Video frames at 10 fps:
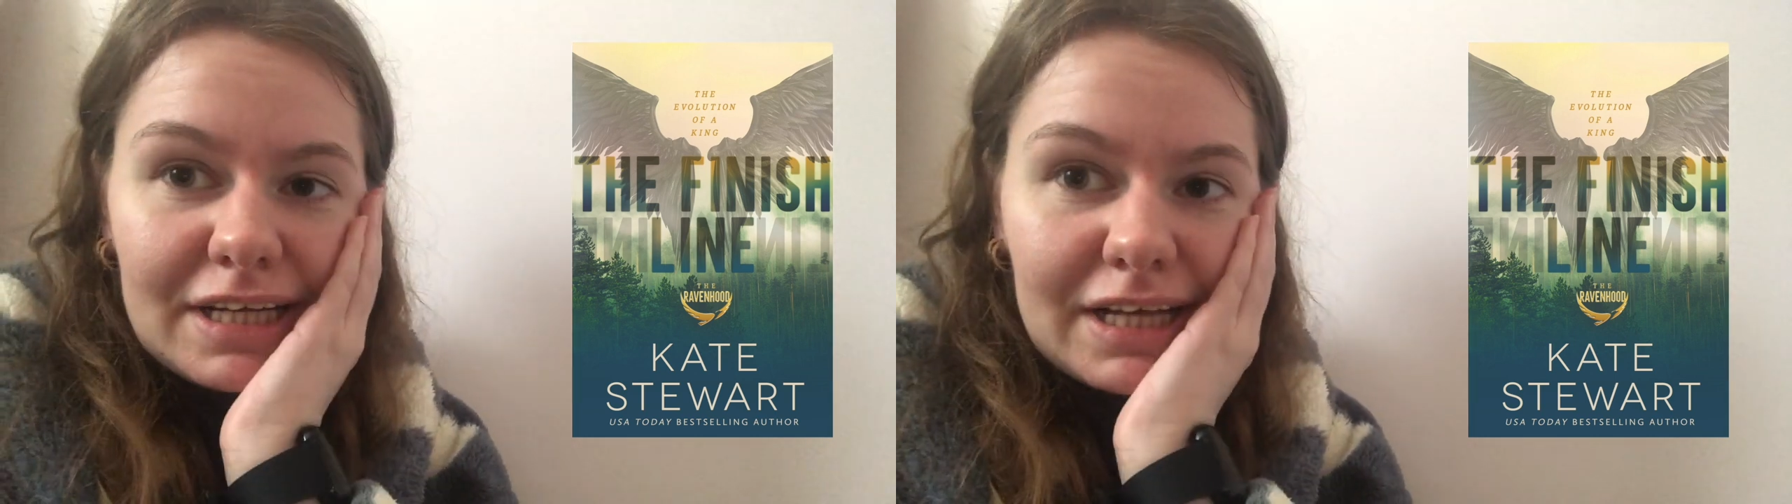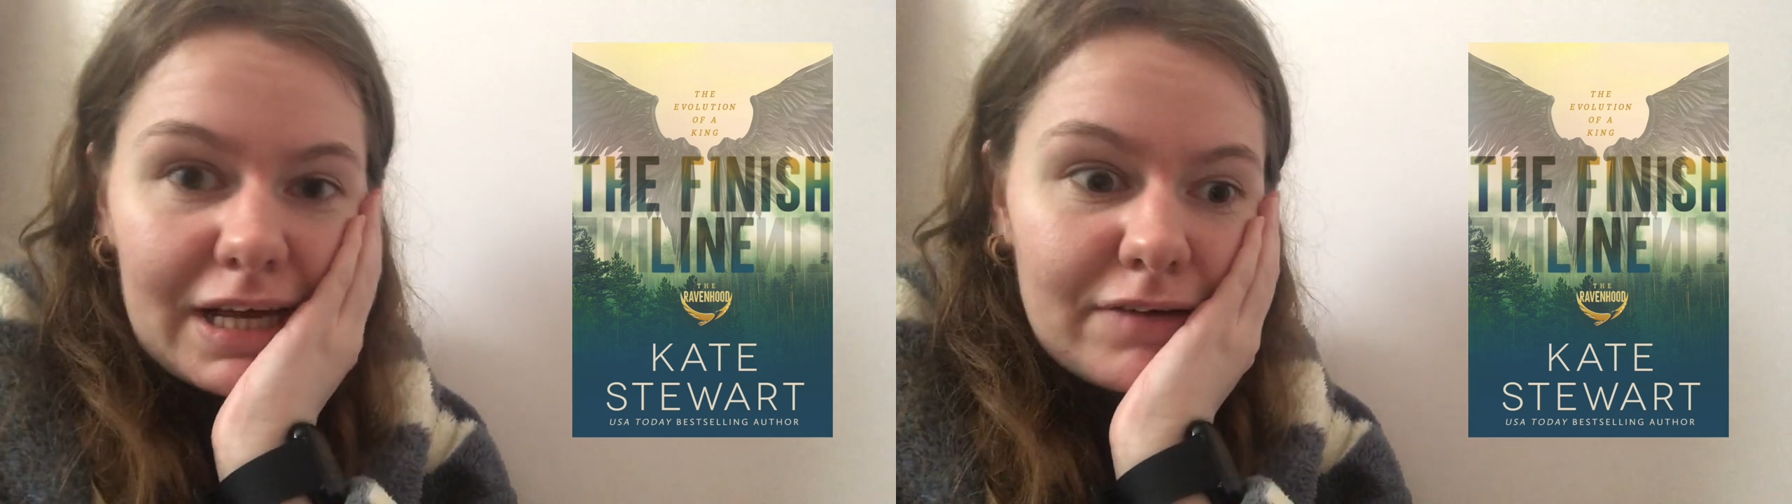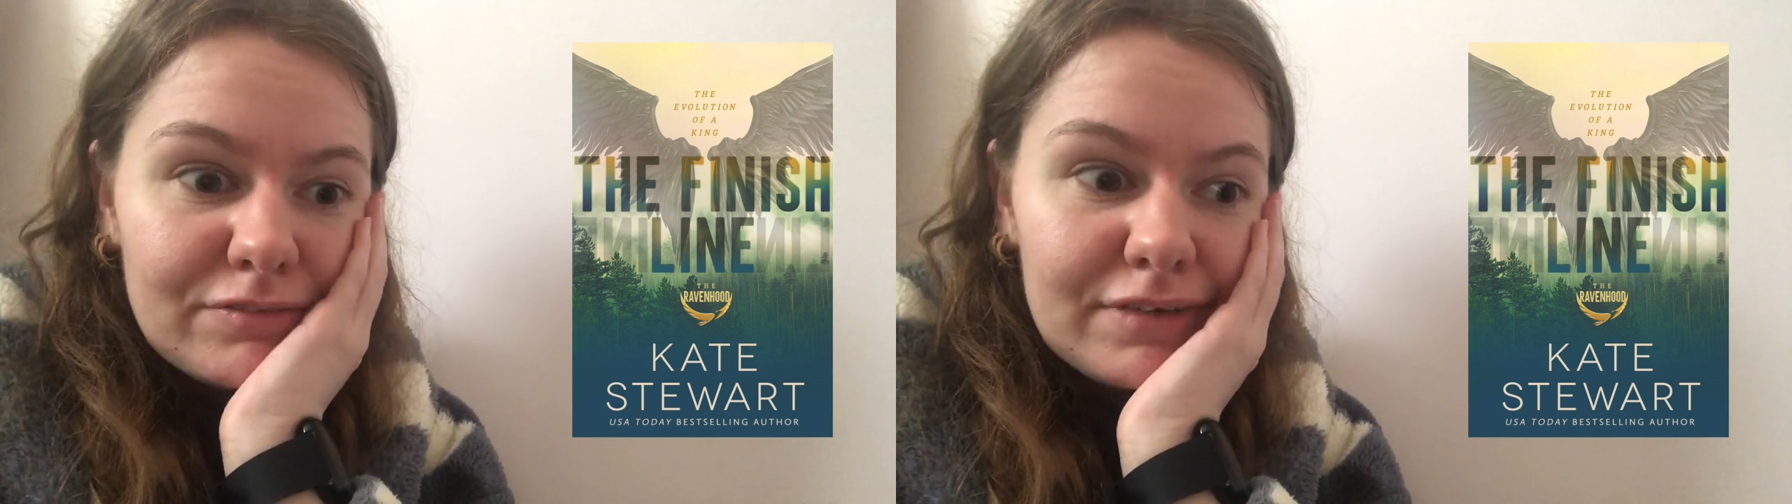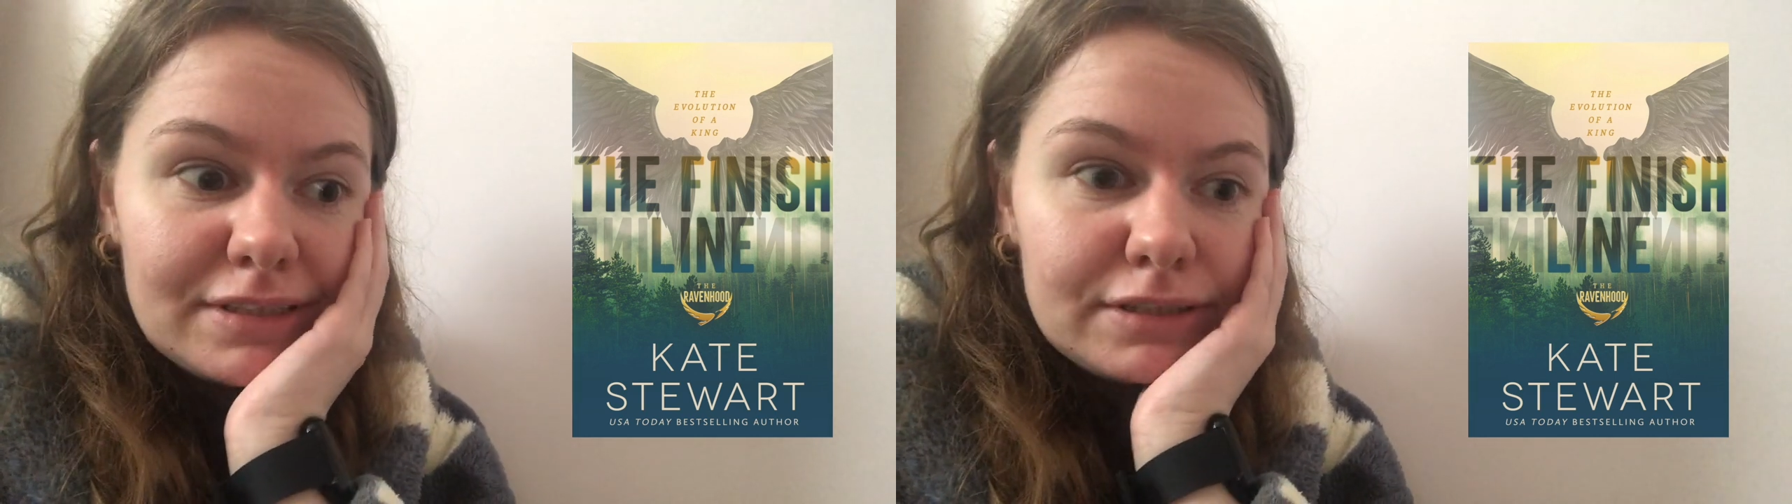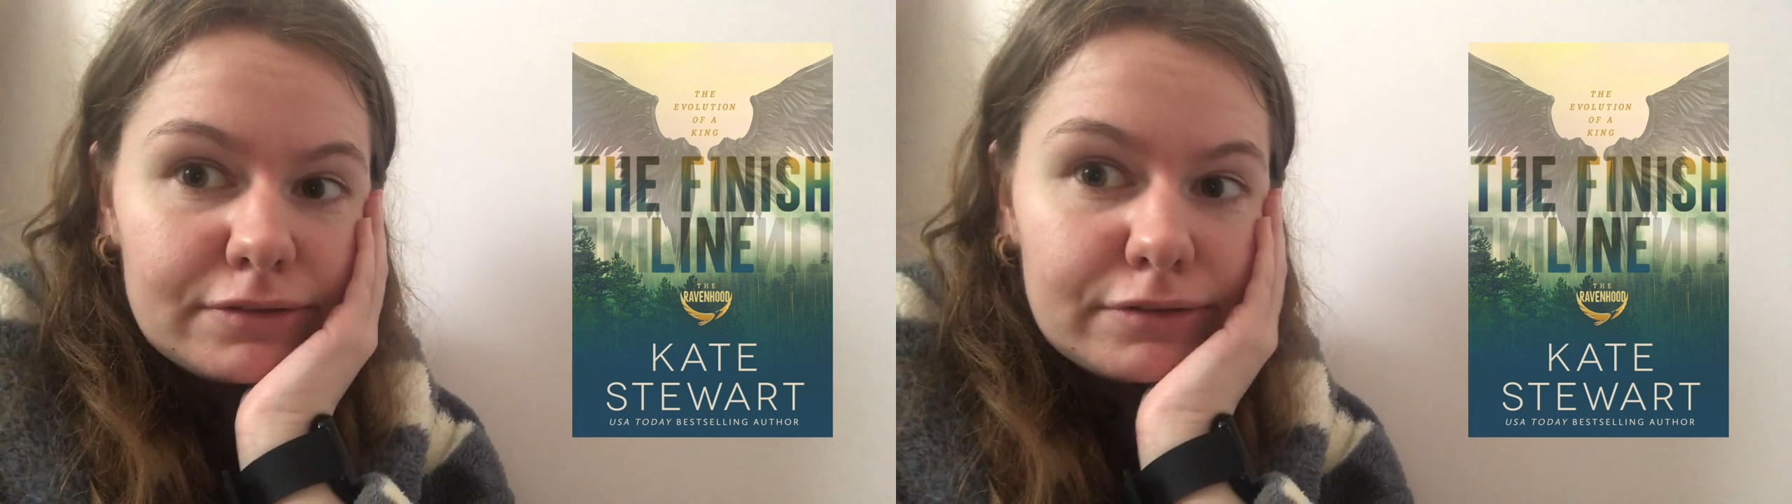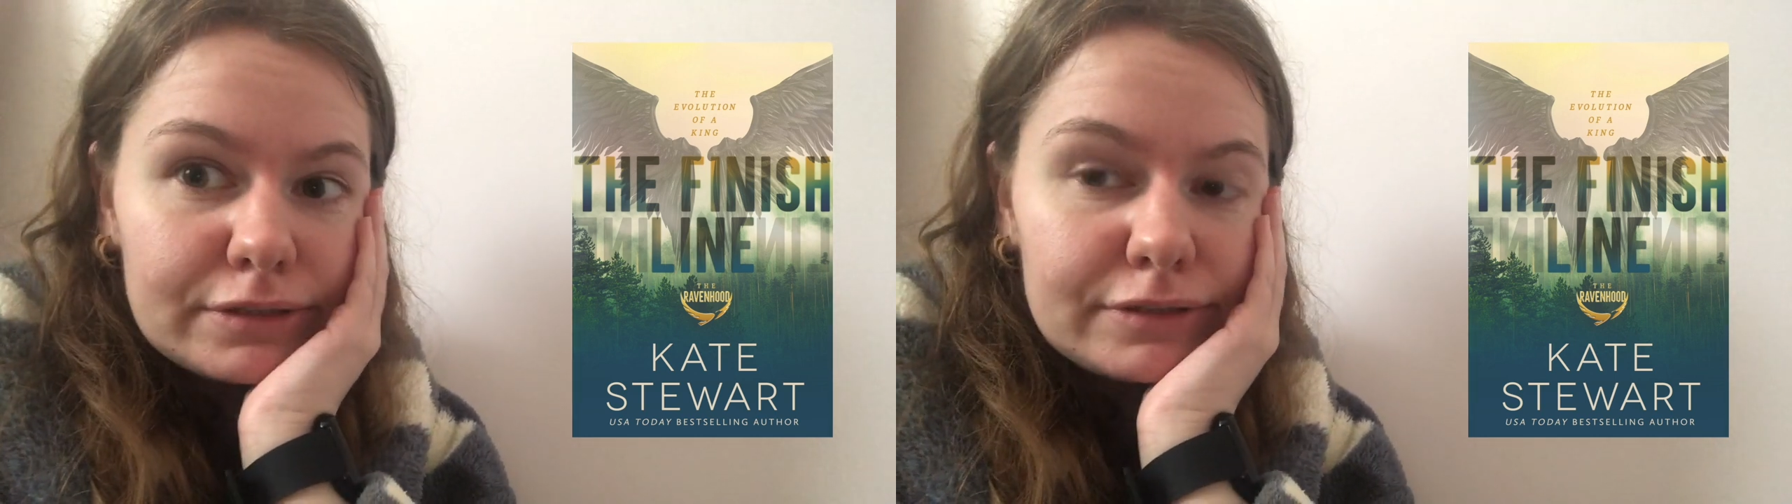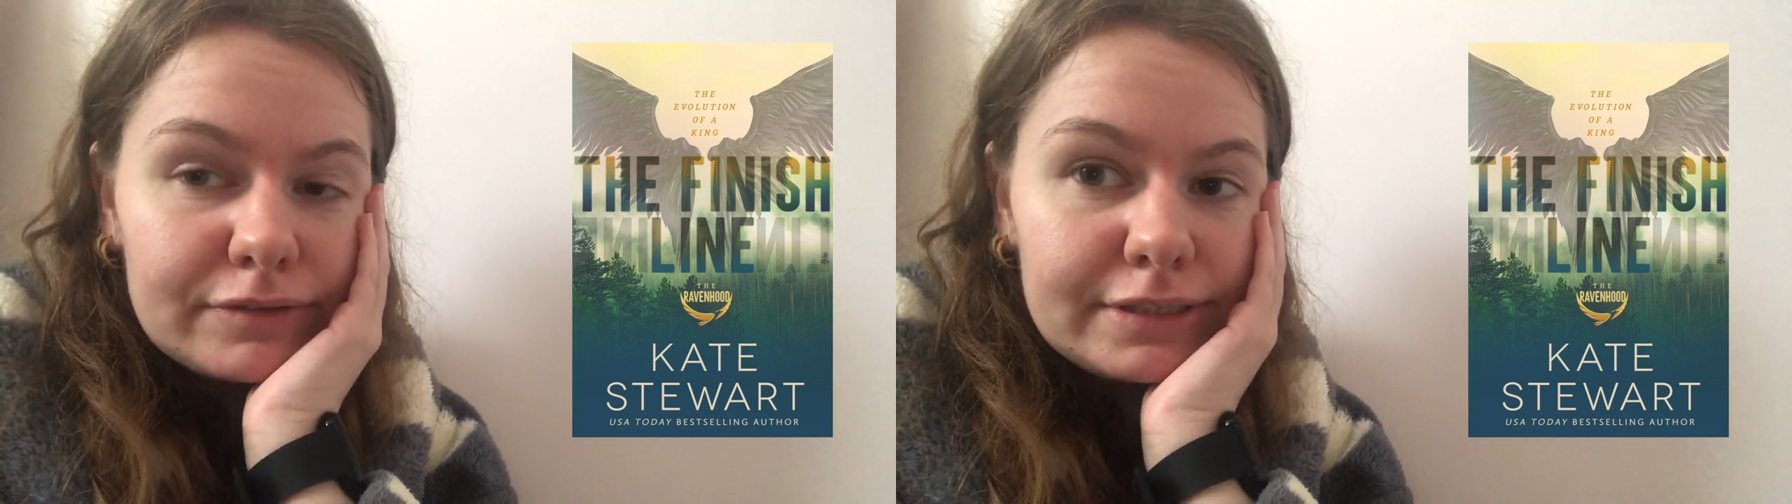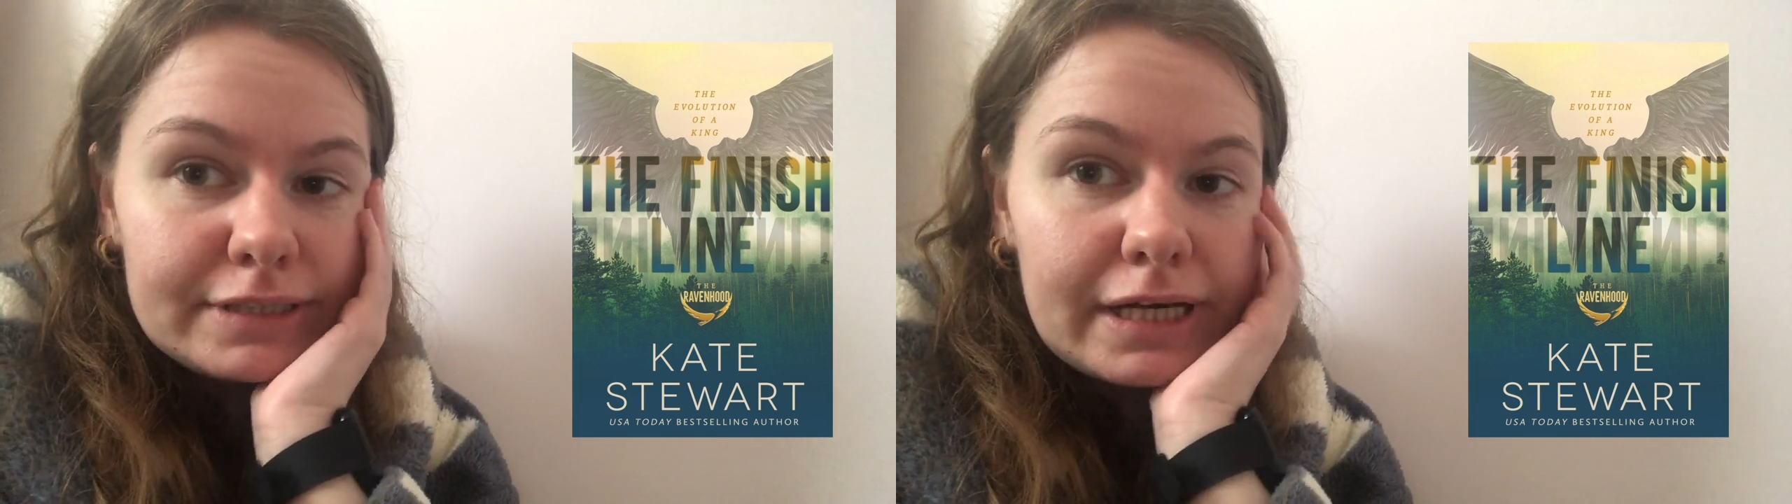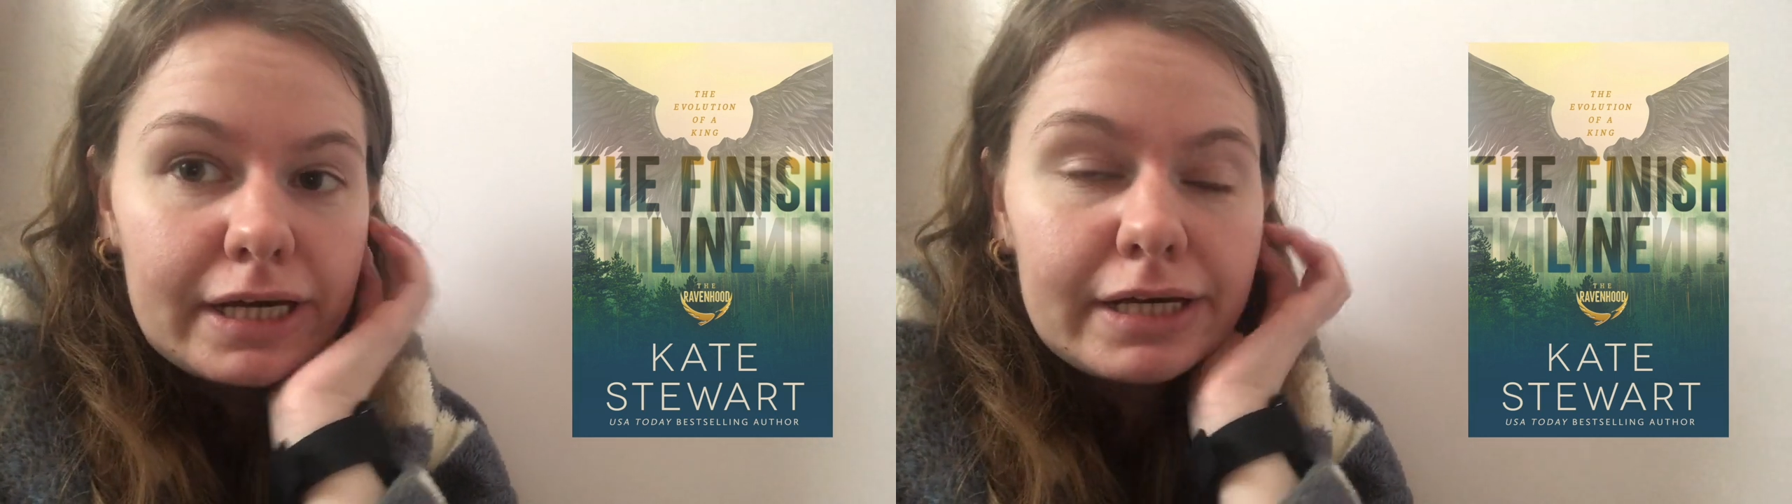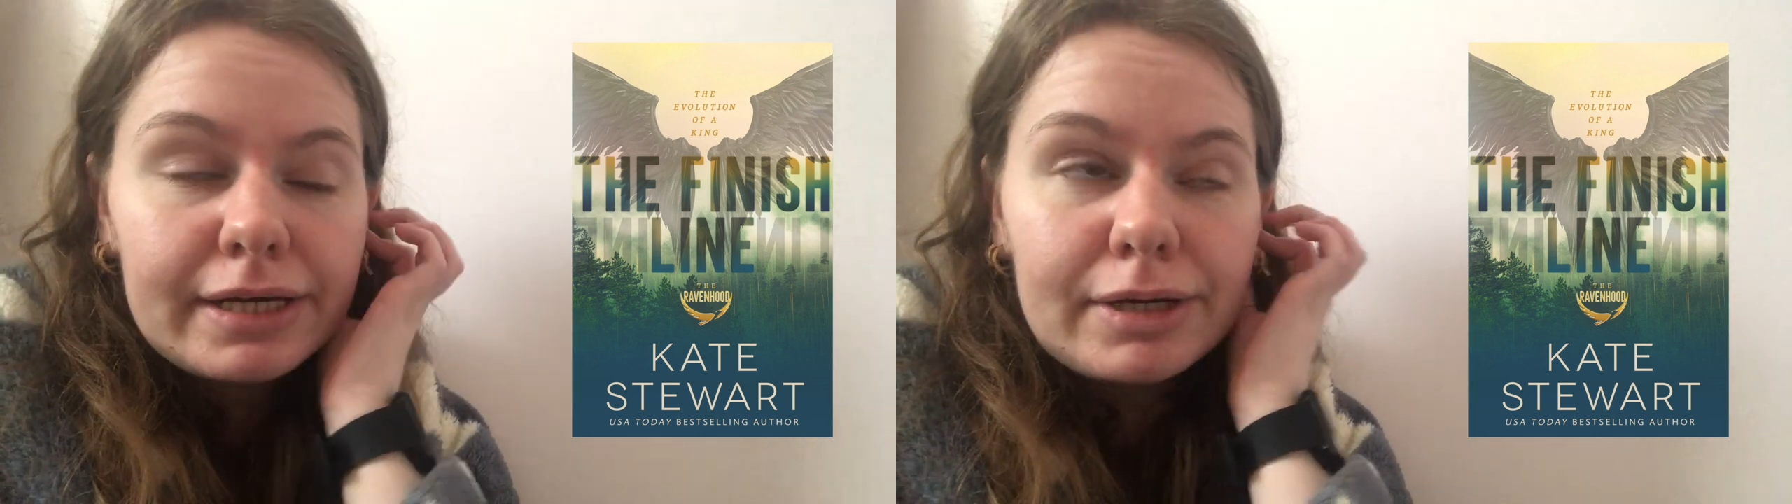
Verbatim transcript: and I haven't rated it on Goodreads yet.